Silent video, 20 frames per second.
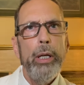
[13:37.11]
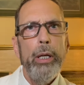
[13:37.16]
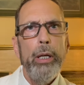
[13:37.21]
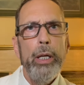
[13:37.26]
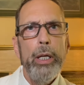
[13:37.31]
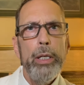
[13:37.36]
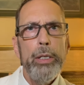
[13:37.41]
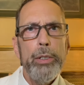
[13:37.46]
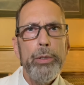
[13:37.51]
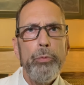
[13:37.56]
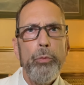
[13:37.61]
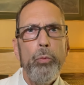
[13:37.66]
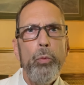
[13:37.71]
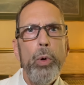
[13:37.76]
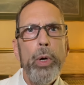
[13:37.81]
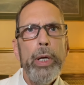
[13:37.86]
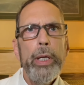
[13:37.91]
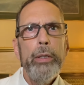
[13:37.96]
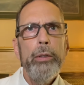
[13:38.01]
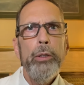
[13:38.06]
is
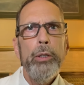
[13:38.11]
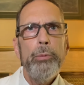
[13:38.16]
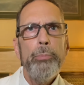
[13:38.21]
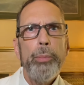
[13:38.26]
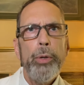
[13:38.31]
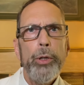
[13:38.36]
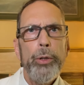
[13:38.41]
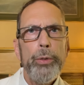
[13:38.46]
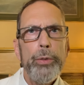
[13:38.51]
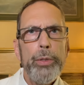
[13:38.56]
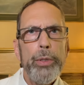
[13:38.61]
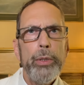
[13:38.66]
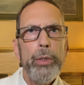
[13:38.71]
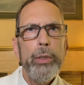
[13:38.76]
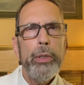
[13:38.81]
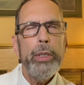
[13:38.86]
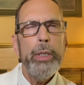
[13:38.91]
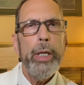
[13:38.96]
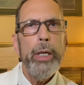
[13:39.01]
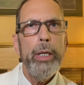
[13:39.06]
when the
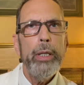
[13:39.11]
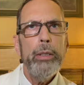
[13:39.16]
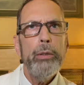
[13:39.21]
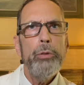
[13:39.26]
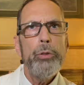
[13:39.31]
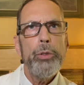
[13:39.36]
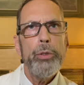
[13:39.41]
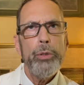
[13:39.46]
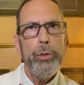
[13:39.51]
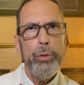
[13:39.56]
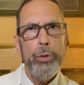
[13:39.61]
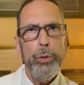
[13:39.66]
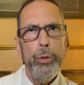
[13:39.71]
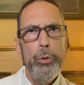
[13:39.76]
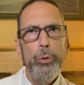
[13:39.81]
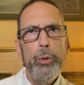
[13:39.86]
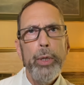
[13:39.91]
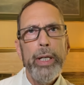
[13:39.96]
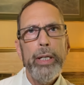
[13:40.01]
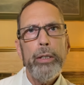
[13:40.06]
person tends
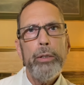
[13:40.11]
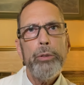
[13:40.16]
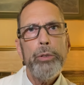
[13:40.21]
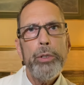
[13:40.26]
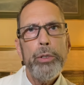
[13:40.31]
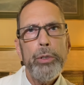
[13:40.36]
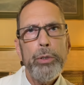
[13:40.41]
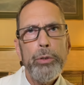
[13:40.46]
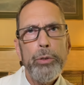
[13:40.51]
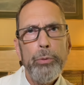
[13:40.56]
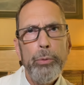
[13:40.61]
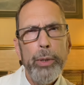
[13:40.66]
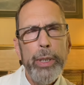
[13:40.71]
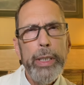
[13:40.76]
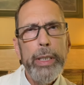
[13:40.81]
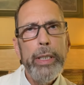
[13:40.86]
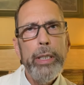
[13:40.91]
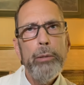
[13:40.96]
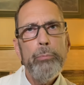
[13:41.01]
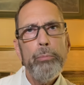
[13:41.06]
to
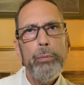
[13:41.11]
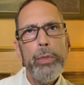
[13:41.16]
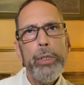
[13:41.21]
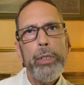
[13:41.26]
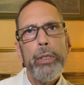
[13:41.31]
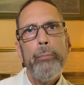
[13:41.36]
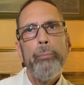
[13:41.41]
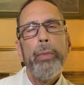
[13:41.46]
extremes